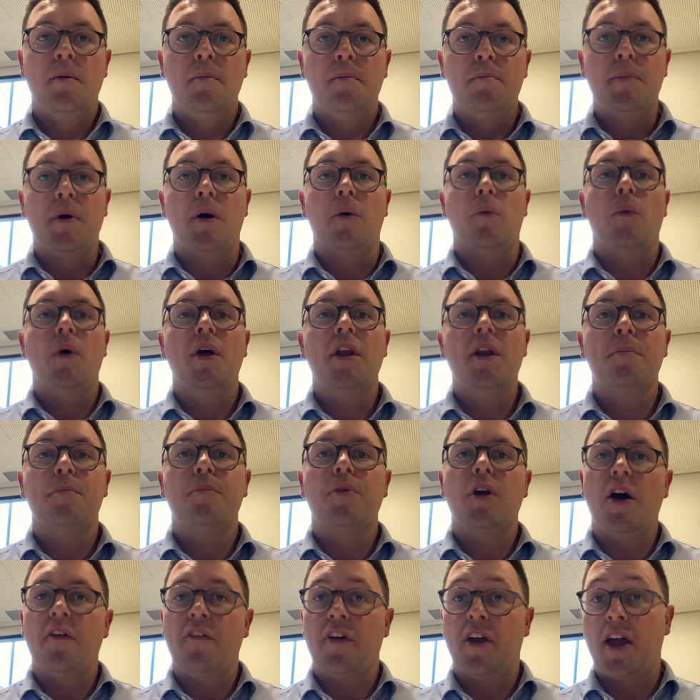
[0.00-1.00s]
But when a
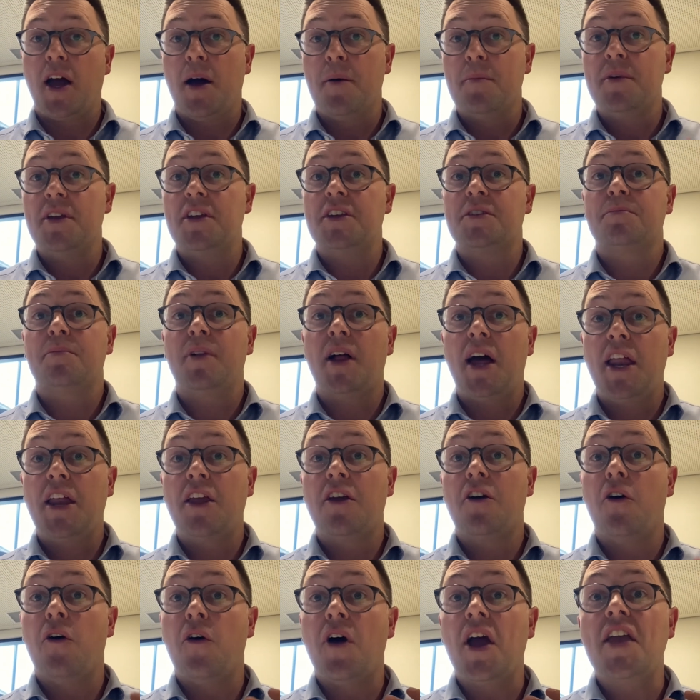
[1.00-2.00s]
private company is
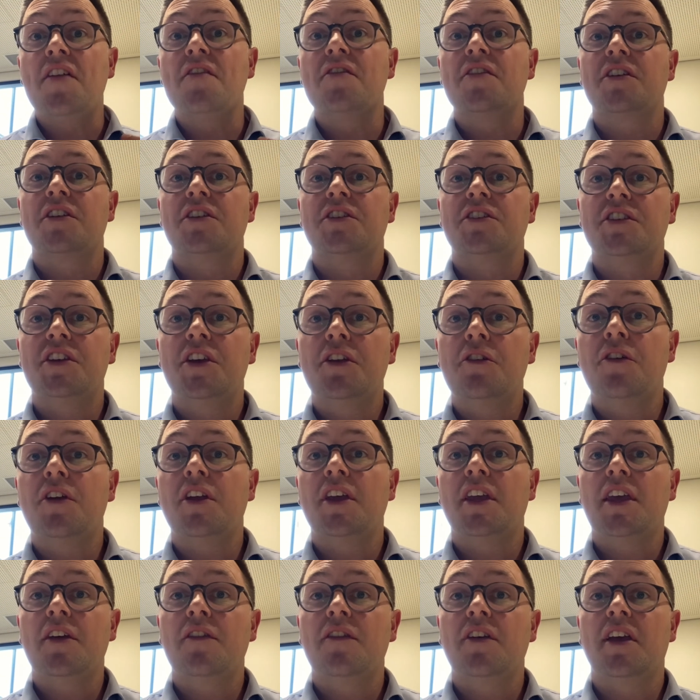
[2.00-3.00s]
paying or even considering
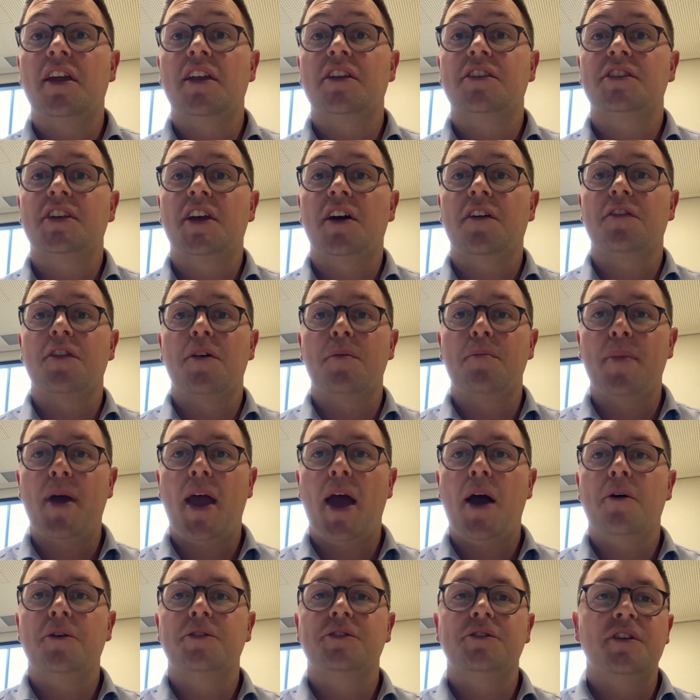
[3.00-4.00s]
giving itself the
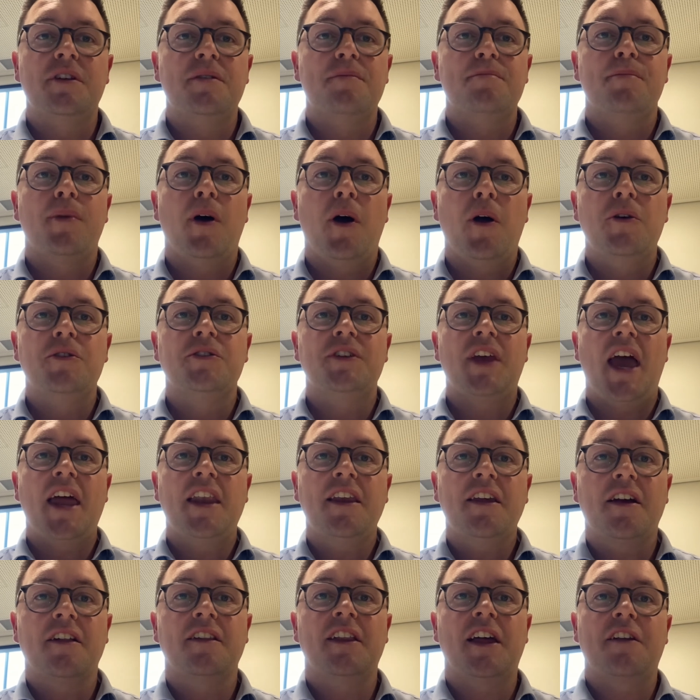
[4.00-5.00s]
power to impose
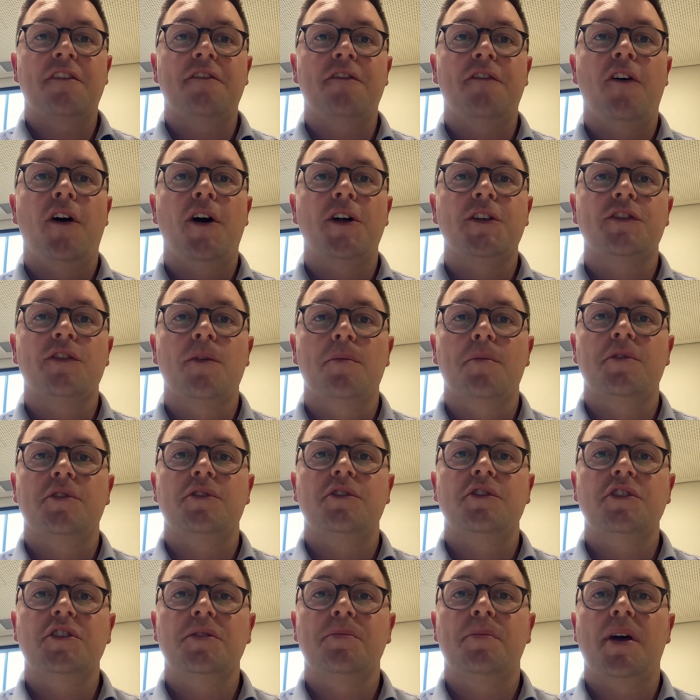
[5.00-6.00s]
and collect fines from its
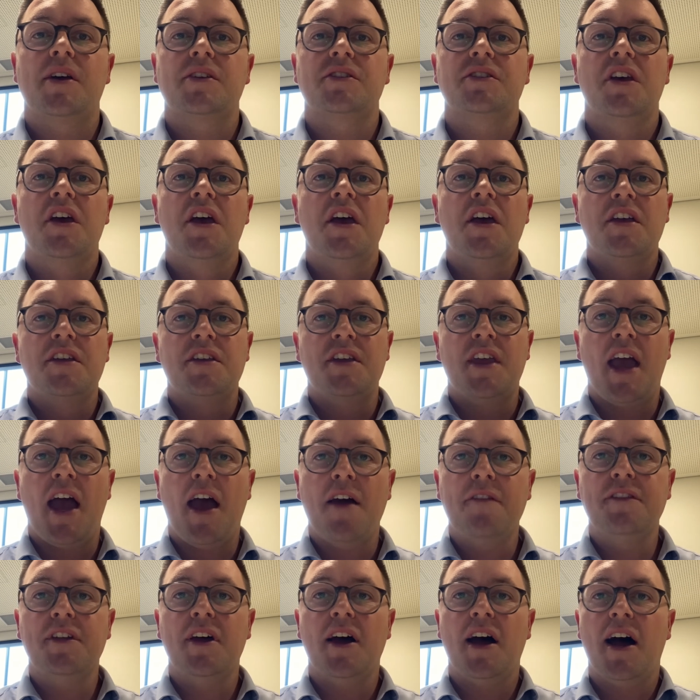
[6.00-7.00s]
user base, you
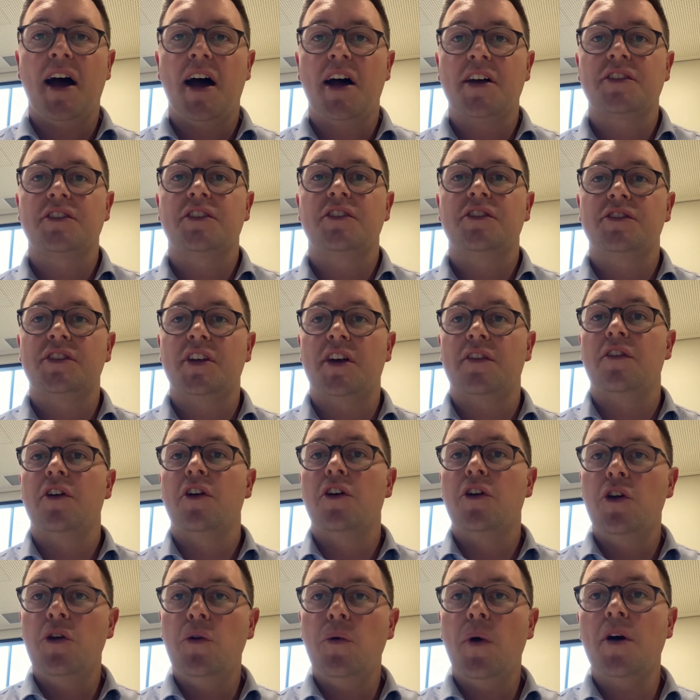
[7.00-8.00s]
have to ask yourself
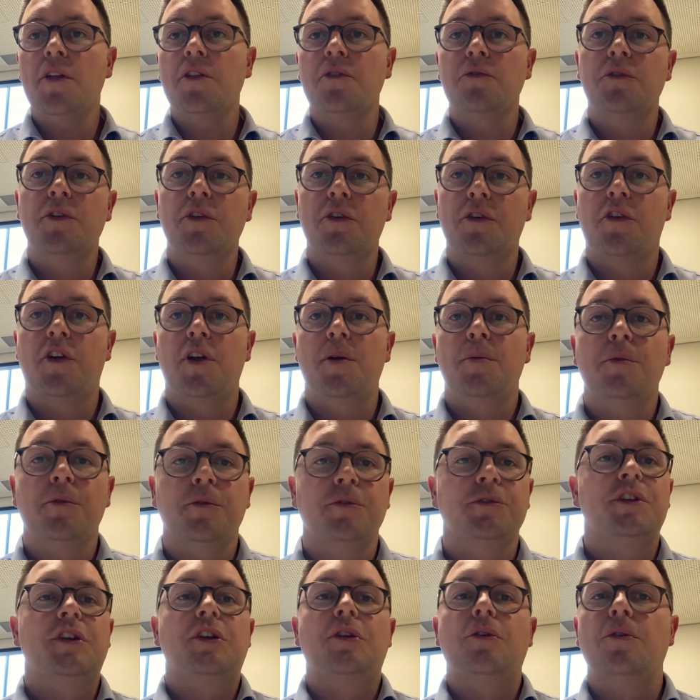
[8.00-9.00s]
who are the real
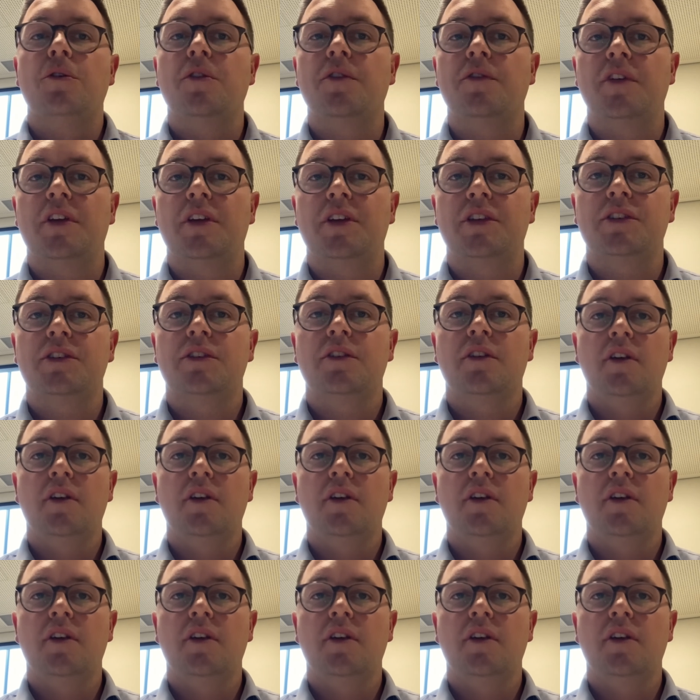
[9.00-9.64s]
criminals in all this?